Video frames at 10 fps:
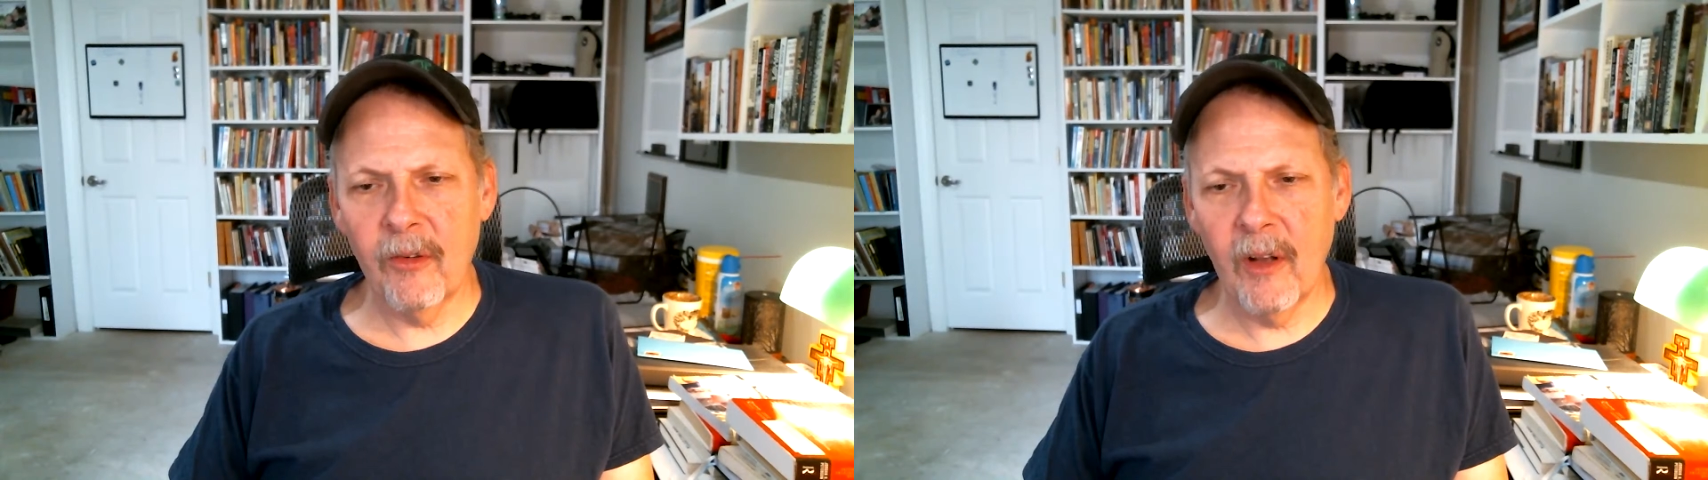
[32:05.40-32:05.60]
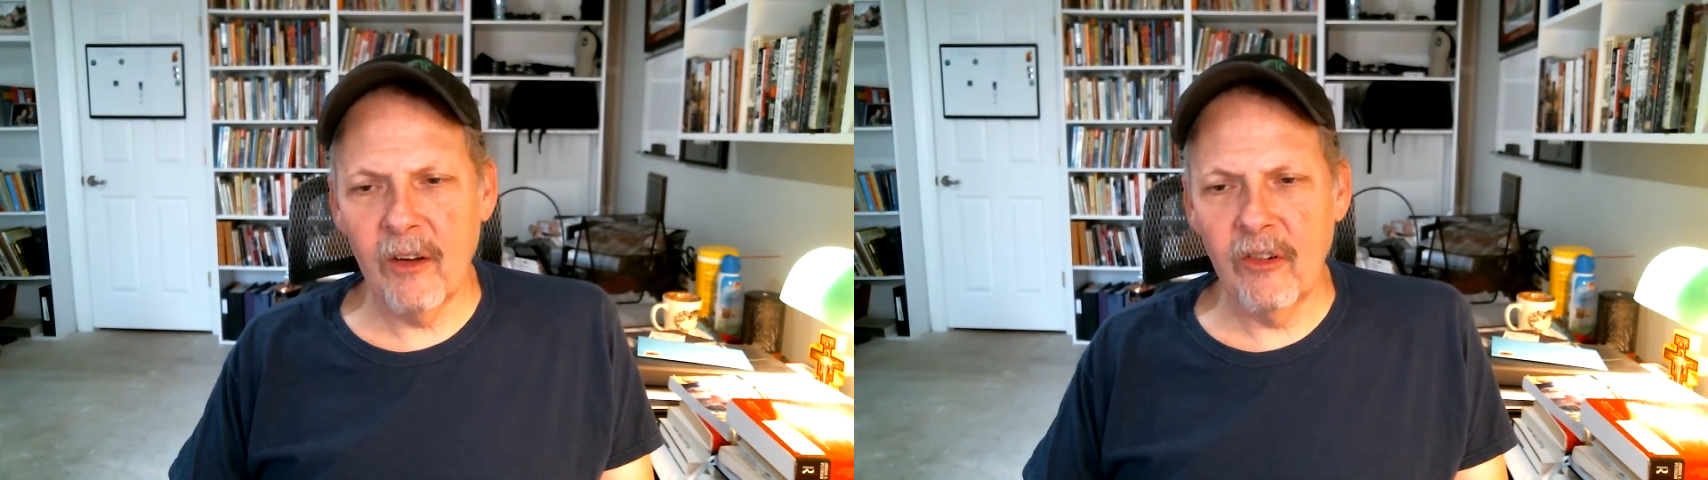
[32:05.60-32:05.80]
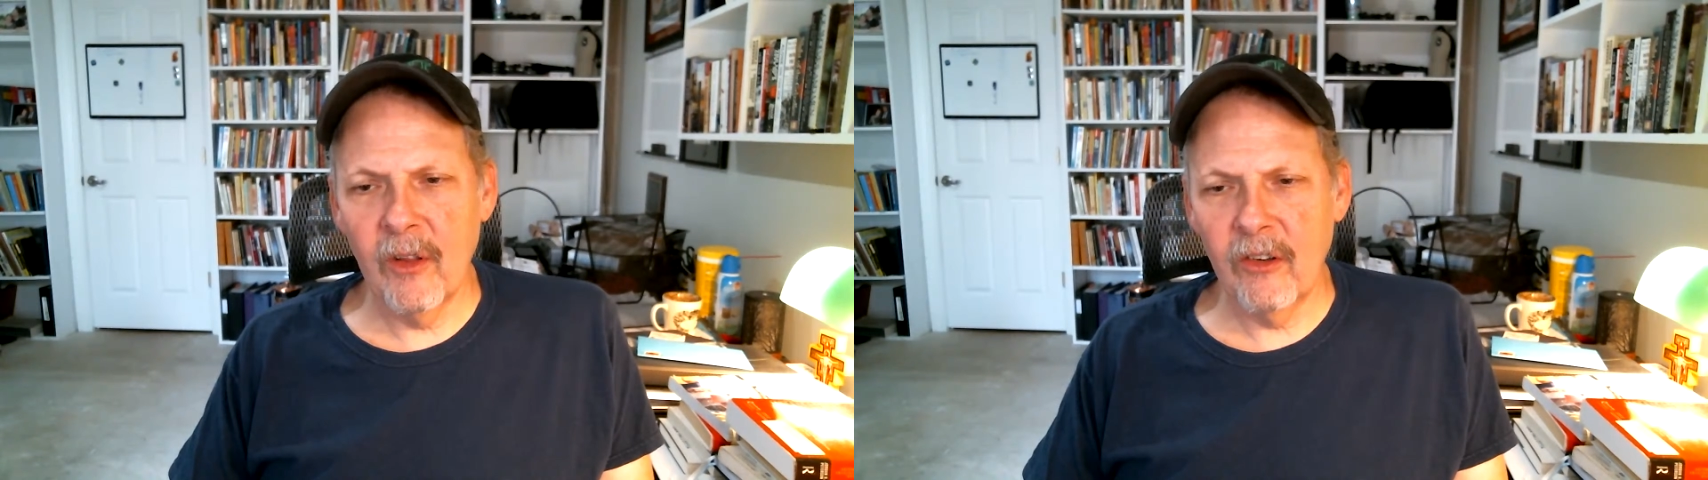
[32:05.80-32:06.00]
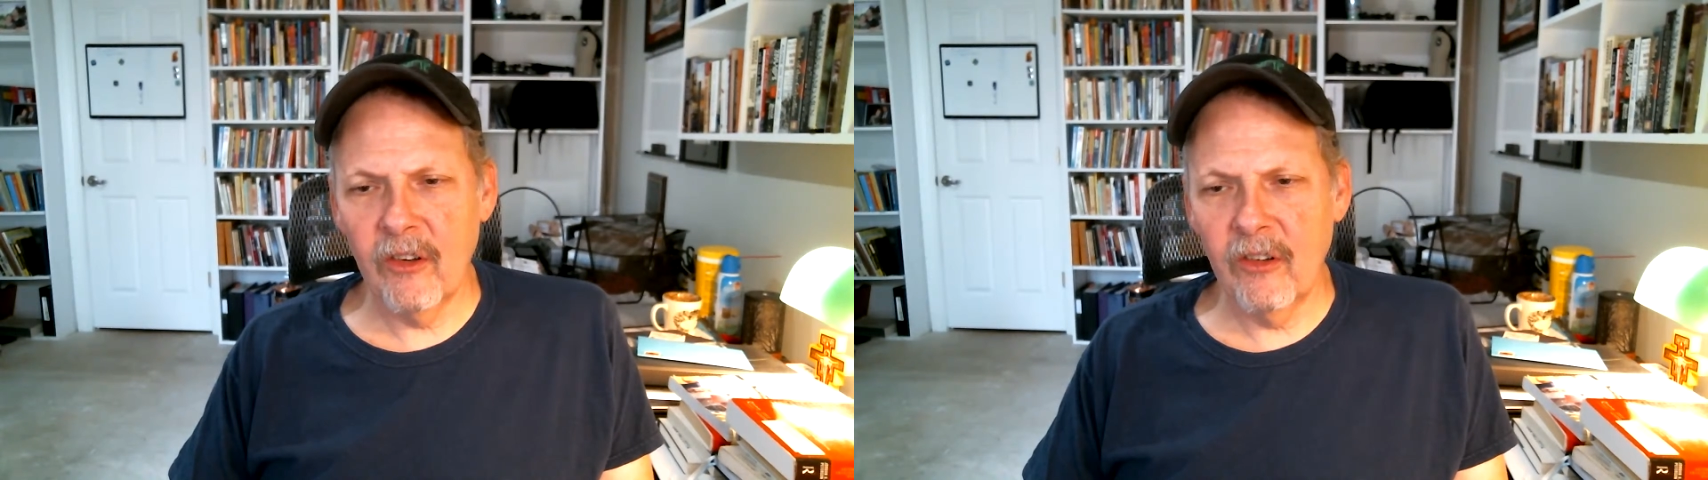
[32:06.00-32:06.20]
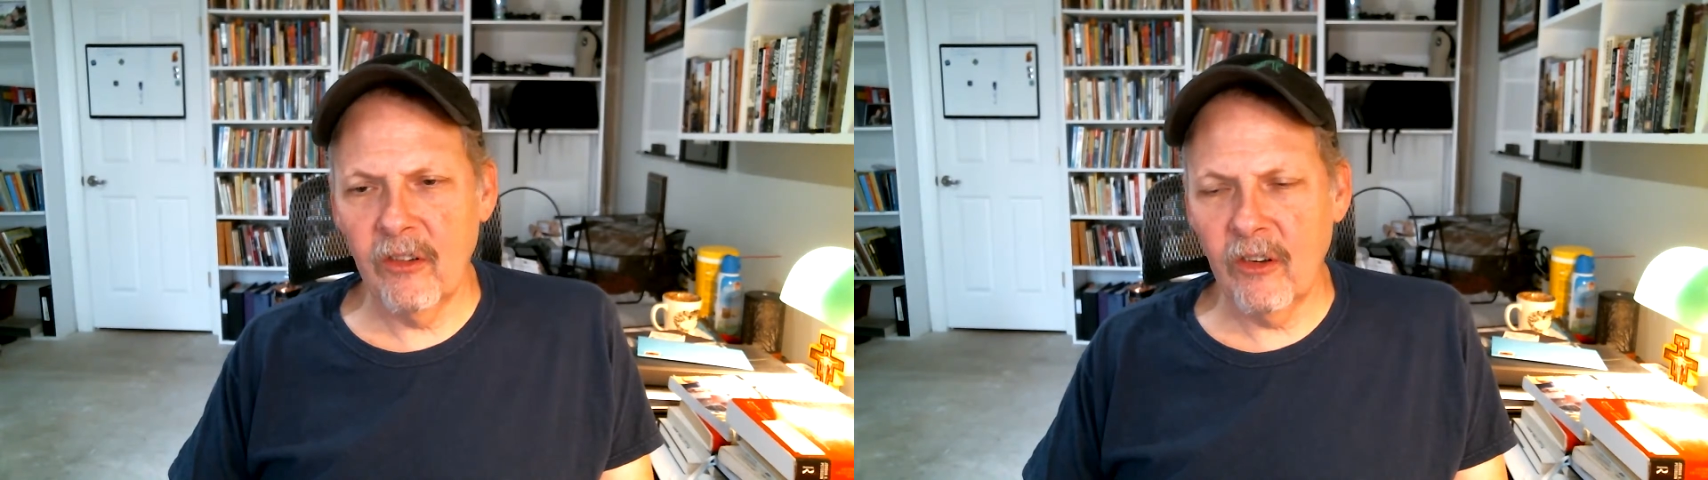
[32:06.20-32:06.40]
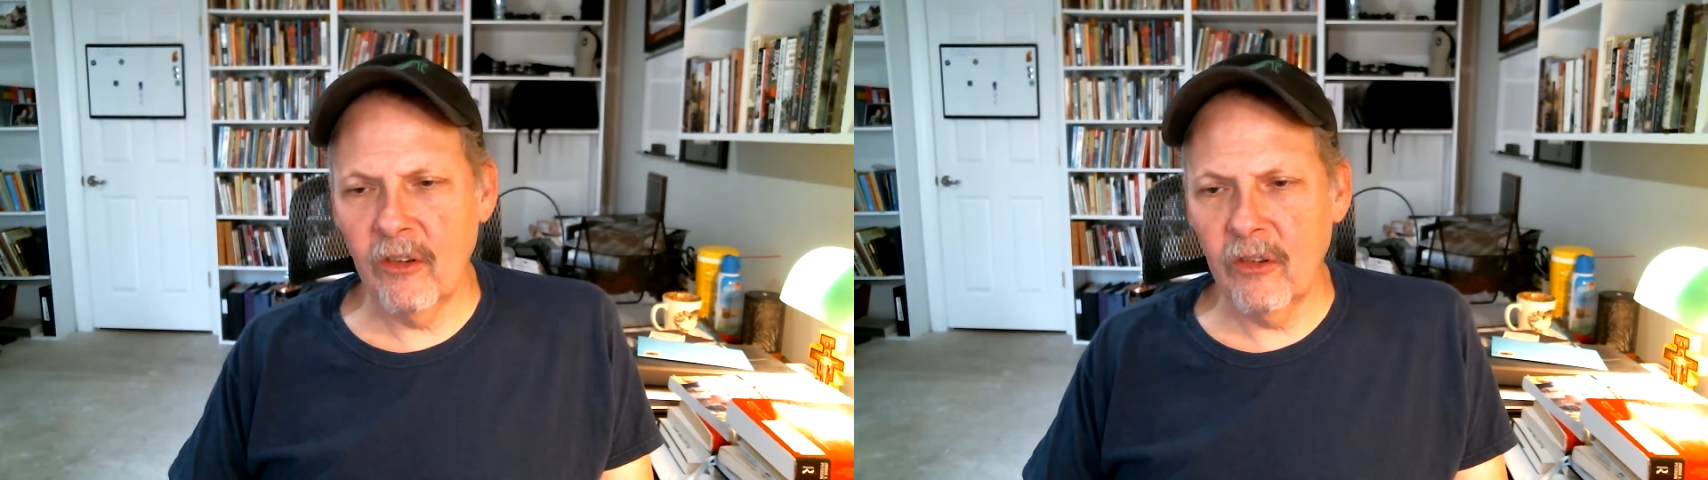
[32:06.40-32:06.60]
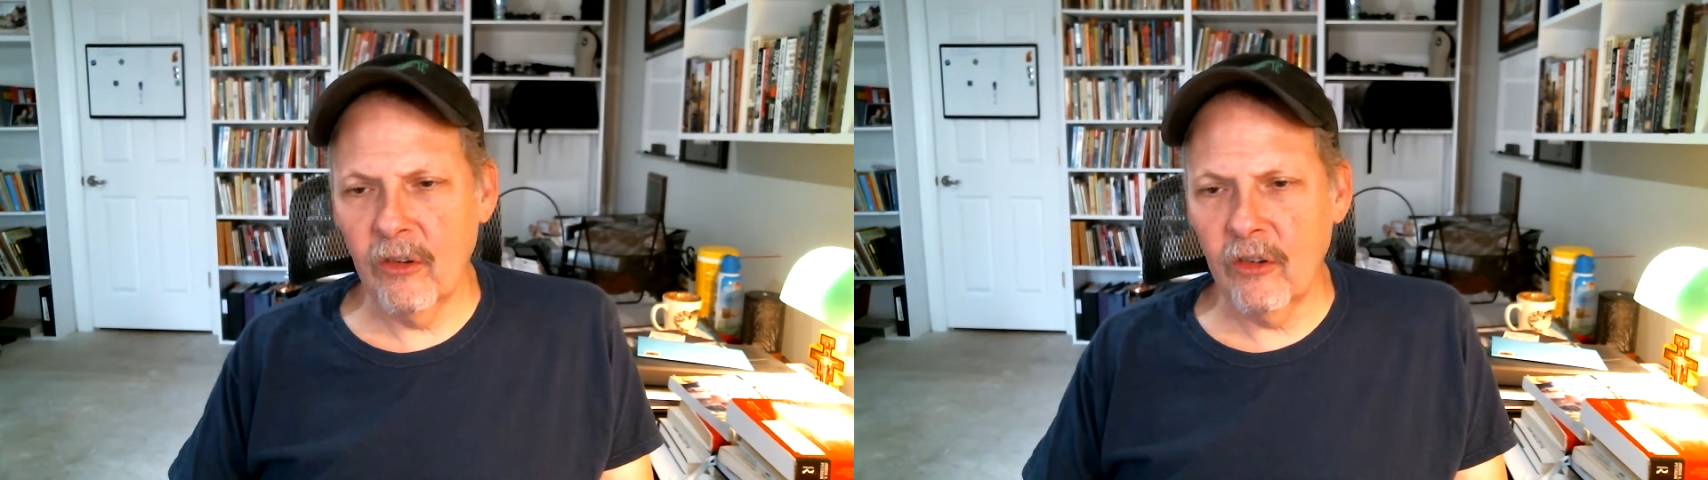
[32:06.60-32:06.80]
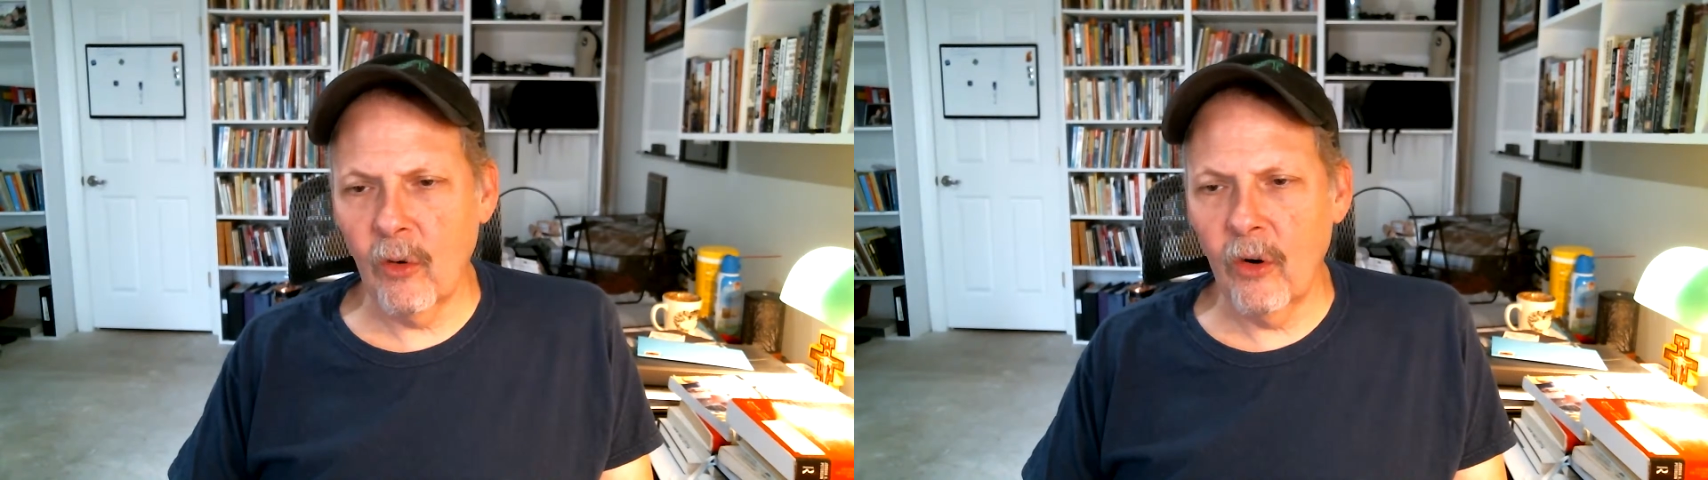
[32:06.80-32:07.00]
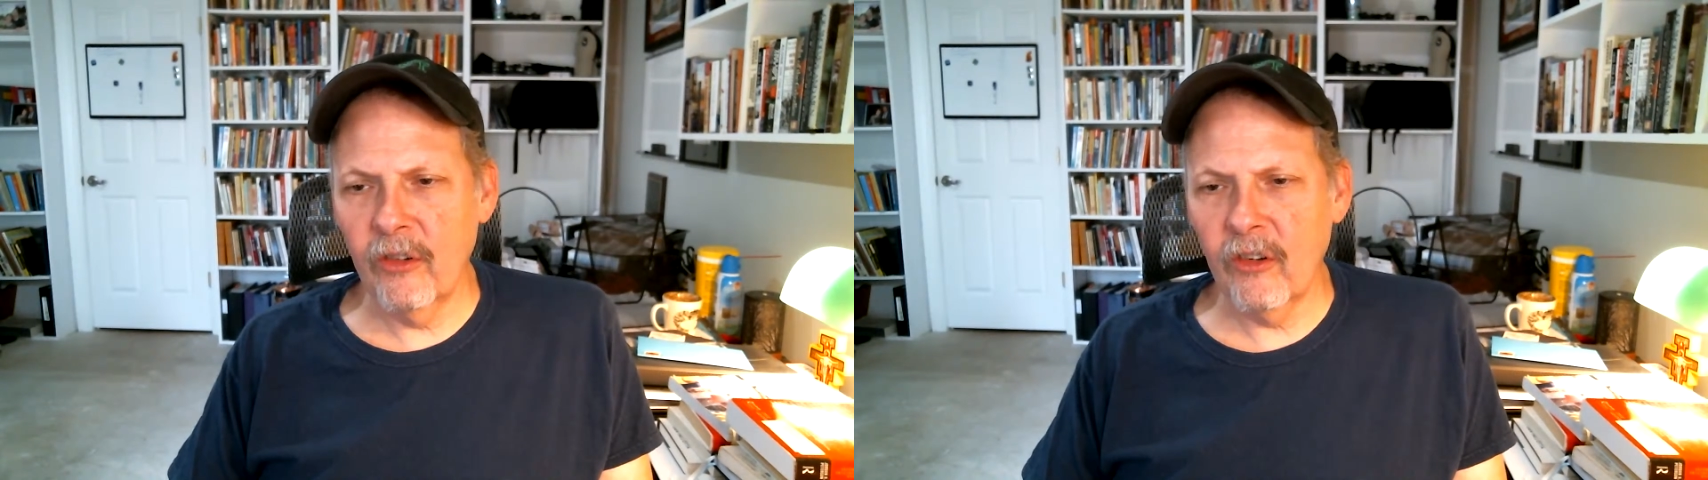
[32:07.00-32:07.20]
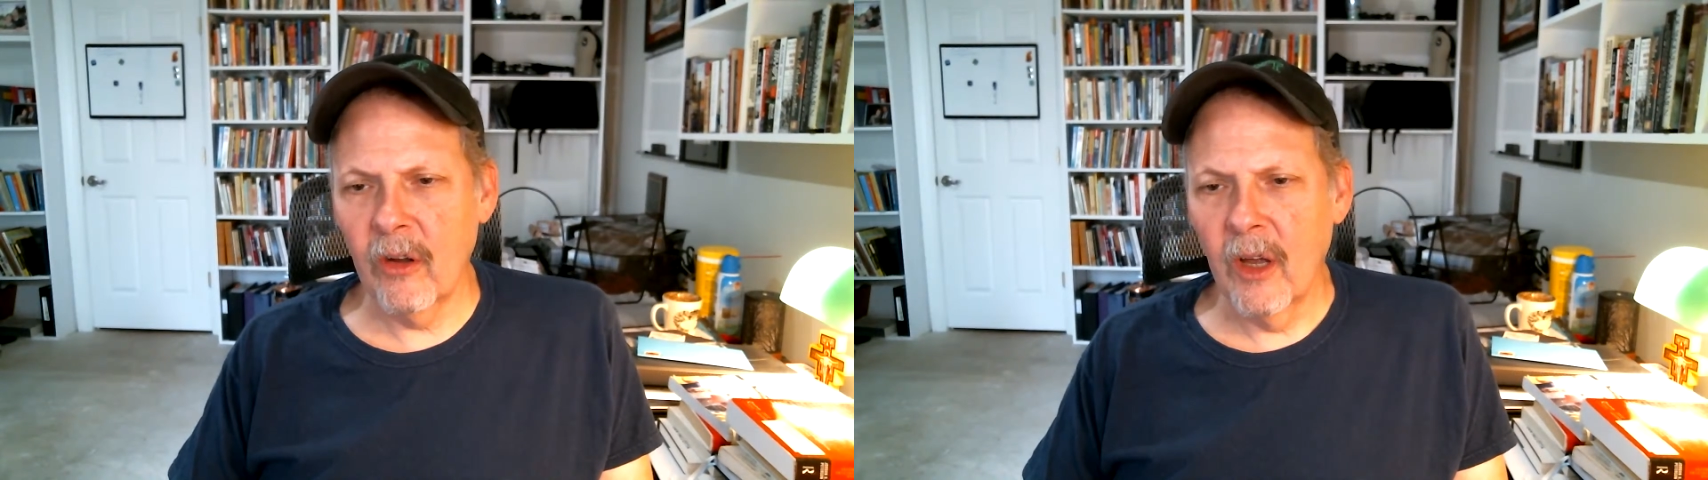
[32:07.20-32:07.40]
lecture that statistics is the
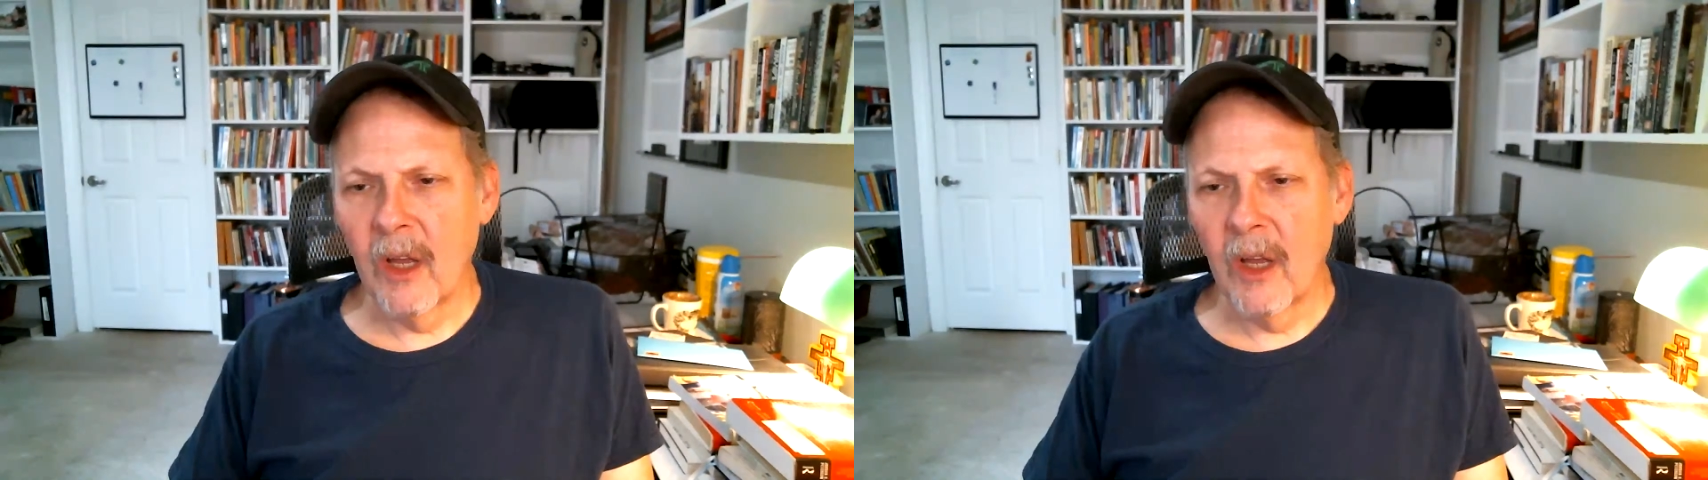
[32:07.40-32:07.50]
source,